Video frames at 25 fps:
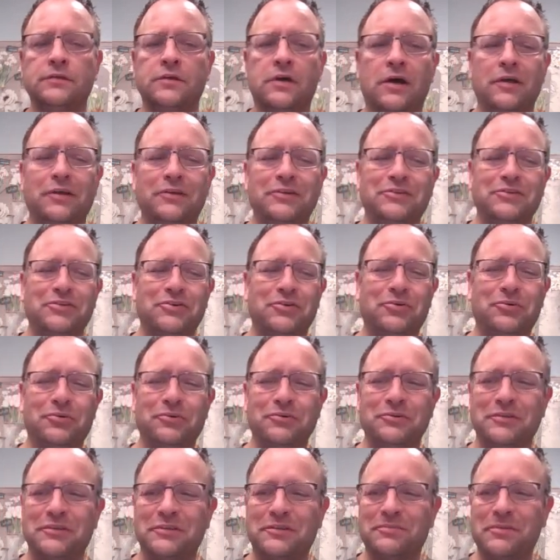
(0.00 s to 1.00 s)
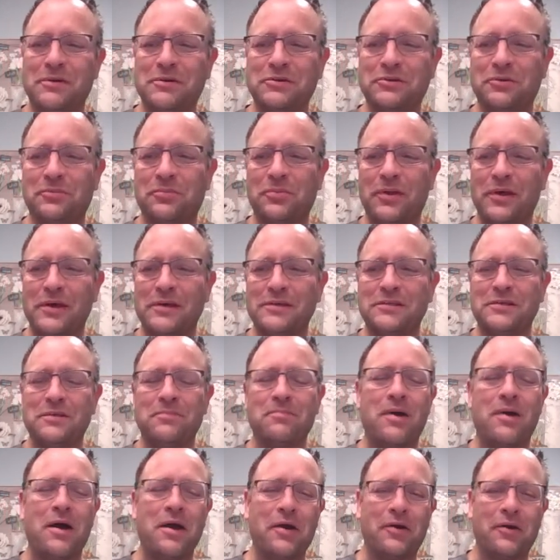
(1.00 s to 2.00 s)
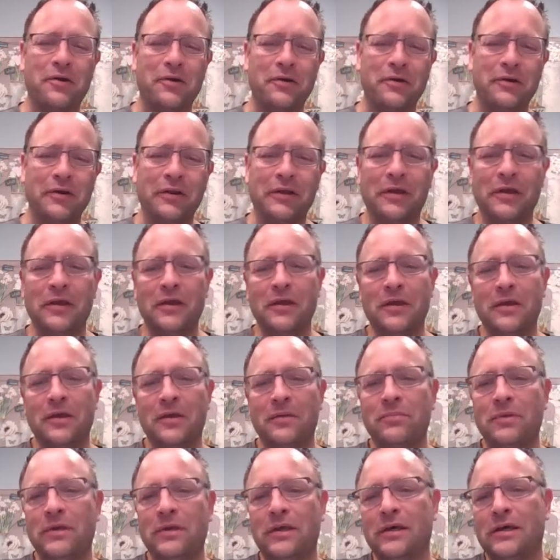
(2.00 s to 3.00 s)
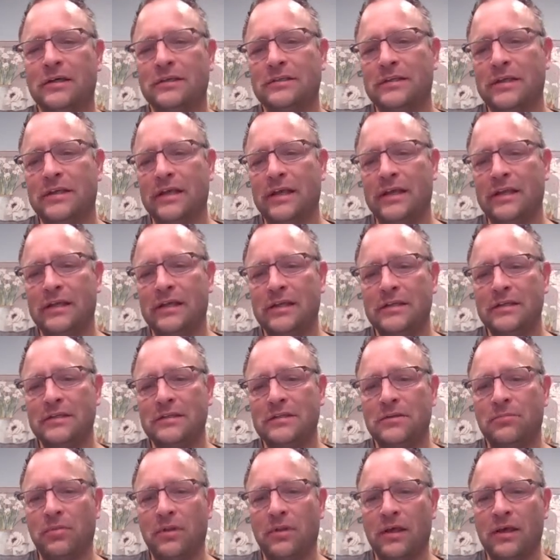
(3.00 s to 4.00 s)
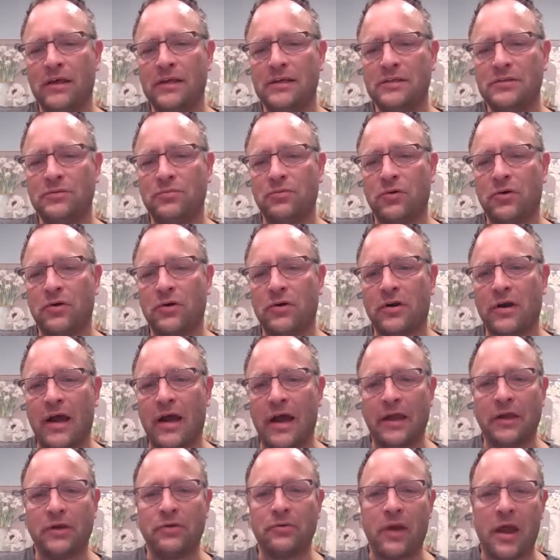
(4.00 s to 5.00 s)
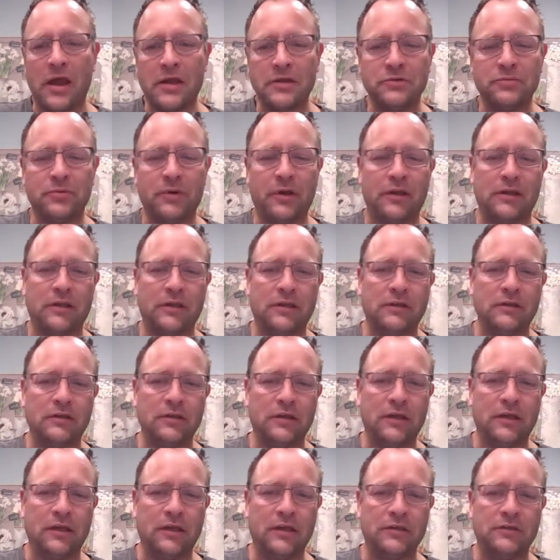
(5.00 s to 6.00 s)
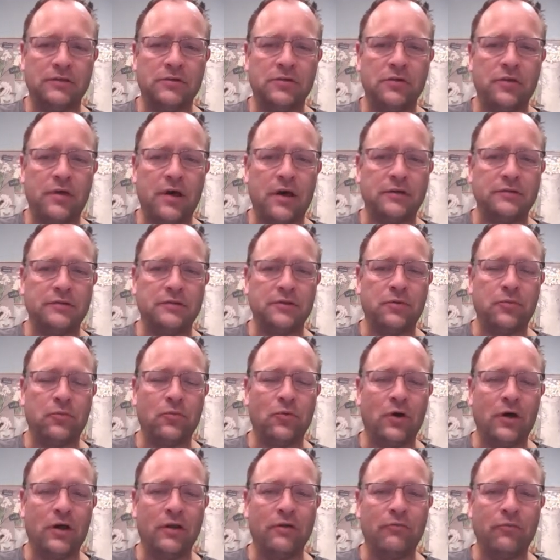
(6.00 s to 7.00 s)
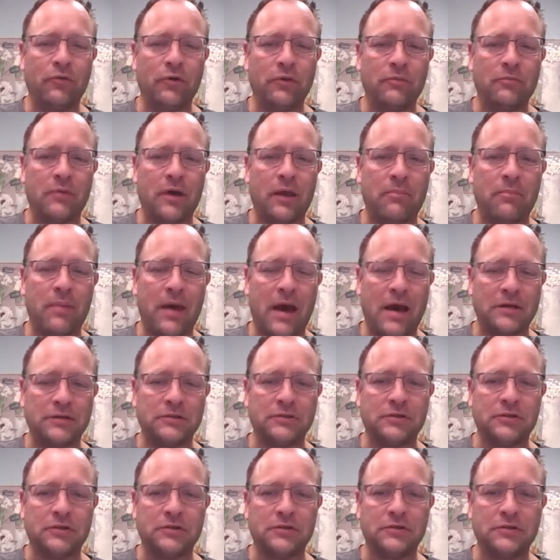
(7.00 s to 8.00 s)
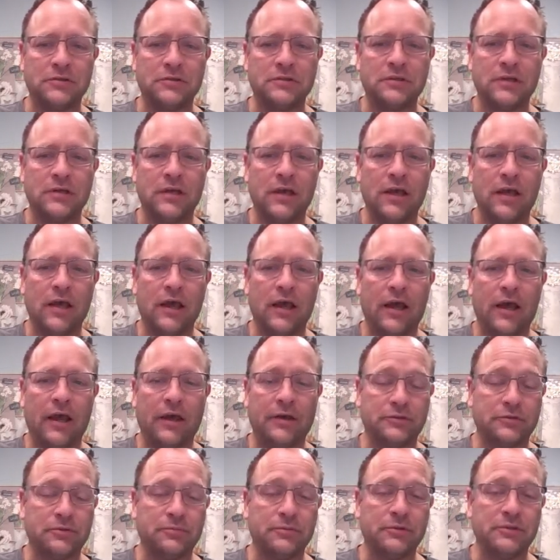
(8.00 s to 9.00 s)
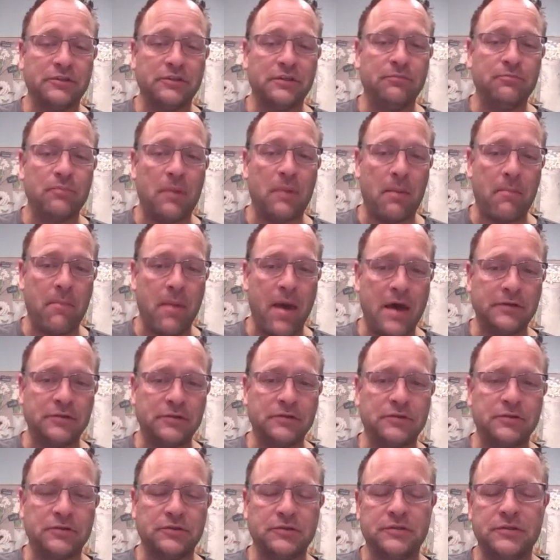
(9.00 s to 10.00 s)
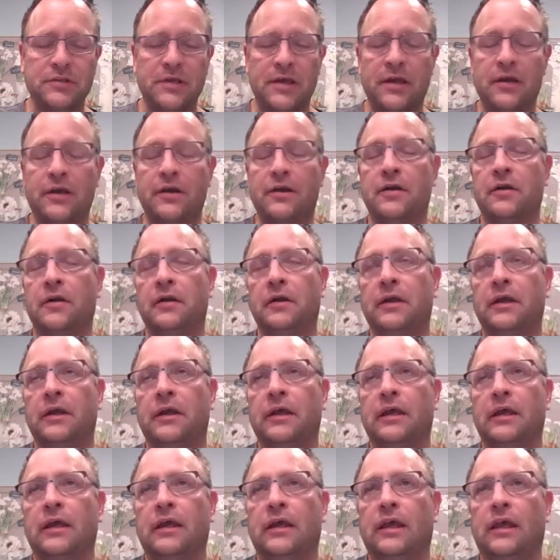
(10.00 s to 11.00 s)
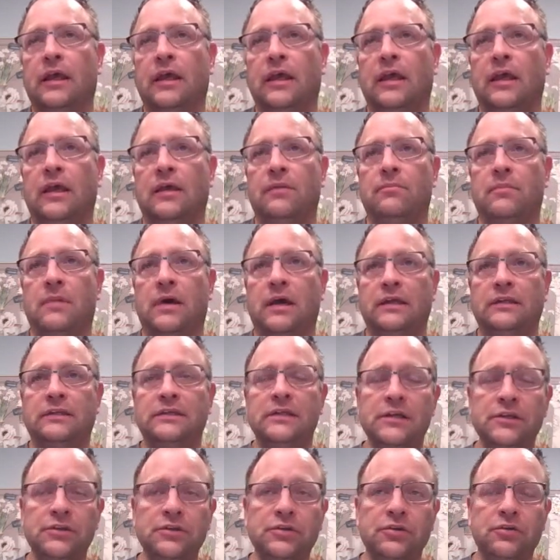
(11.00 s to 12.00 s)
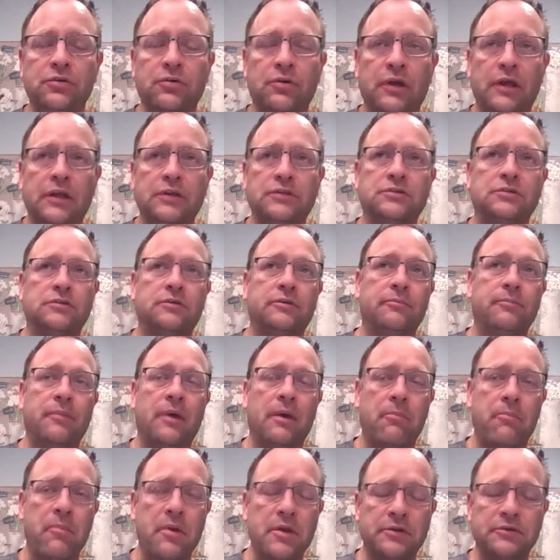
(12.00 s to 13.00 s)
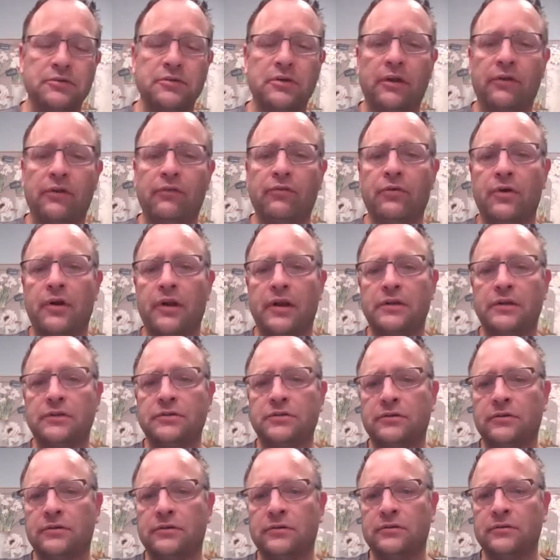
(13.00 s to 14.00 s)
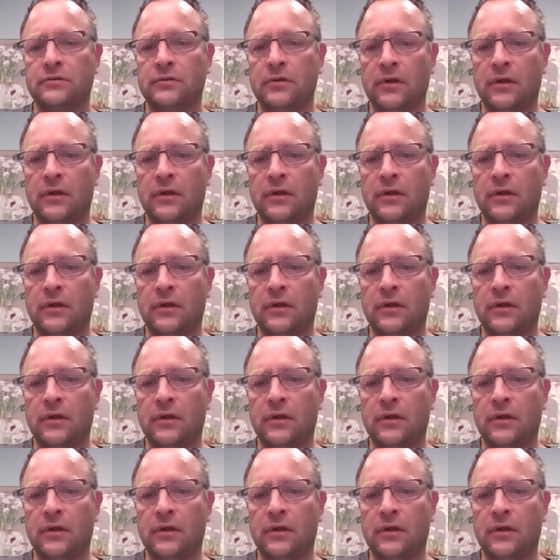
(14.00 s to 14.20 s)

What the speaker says: College holds a special place in my heart because it is the place where I graduated in 2001 with my bachelor's. I also received my master's there and my teaching credential and my administrative credential.